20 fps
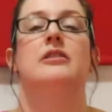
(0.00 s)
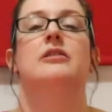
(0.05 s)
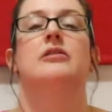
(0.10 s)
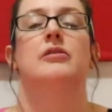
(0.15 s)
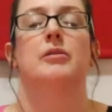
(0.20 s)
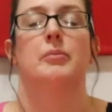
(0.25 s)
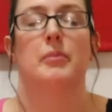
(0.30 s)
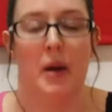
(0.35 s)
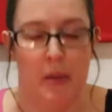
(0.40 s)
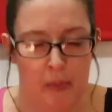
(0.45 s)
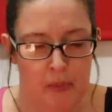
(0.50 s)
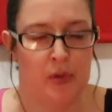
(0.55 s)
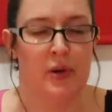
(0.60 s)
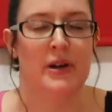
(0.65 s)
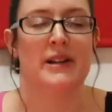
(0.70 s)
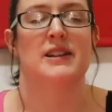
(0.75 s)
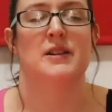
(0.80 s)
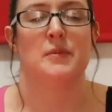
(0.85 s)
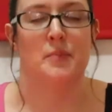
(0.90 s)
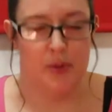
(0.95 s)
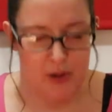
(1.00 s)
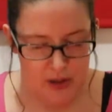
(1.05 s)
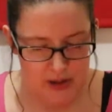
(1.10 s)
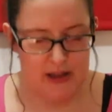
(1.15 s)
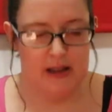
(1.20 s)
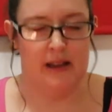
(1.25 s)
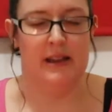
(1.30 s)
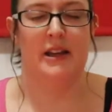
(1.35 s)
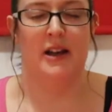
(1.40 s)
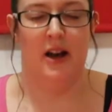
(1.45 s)
remembering to put
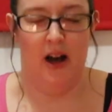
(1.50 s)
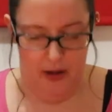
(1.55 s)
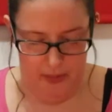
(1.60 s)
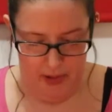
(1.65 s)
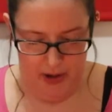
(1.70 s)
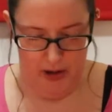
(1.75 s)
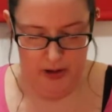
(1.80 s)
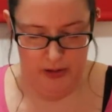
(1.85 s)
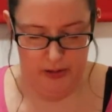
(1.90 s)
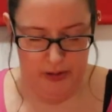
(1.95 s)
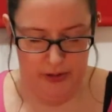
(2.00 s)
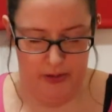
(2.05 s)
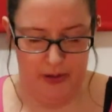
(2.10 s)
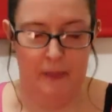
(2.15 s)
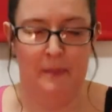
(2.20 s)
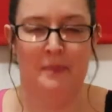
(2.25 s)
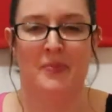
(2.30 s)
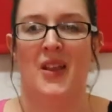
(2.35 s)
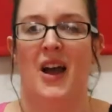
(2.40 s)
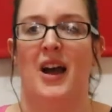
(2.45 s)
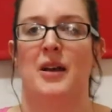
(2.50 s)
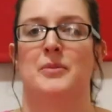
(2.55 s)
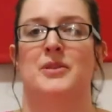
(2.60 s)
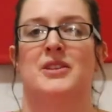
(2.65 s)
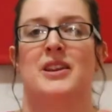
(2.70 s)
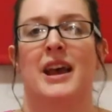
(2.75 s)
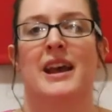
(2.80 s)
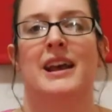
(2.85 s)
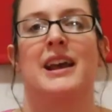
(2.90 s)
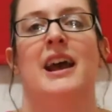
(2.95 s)
in the armholes. I'm
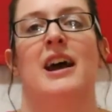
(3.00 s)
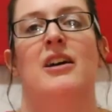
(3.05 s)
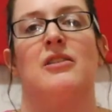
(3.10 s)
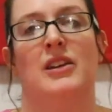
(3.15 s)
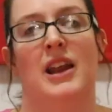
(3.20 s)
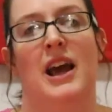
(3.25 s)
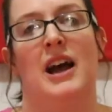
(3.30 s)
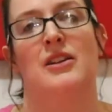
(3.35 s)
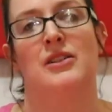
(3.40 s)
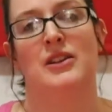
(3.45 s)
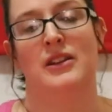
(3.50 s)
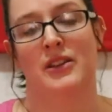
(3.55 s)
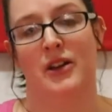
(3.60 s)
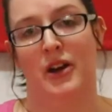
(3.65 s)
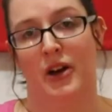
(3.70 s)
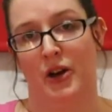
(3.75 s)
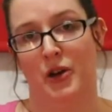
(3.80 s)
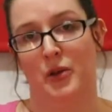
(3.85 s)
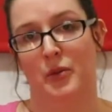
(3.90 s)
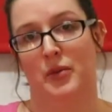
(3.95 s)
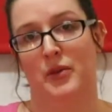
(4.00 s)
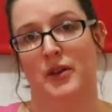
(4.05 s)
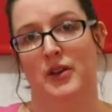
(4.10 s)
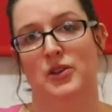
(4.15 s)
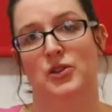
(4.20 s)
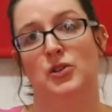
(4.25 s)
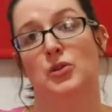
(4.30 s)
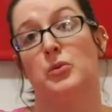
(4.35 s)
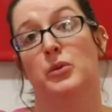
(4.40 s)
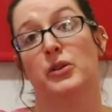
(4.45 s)
saying it out loud in the hope that
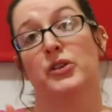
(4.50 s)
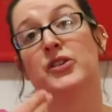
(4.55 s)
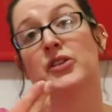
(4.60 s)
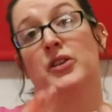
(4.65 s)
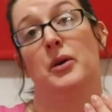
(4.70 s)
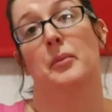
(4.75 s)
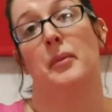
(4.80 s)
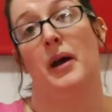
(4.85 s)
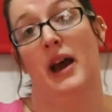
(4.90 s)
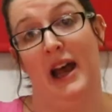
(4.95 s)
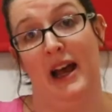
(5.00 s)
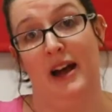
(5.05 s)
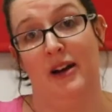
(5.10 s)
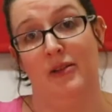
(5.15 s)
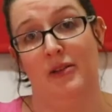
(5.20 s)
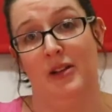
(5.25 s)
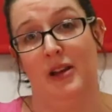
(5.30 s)
you will somehow,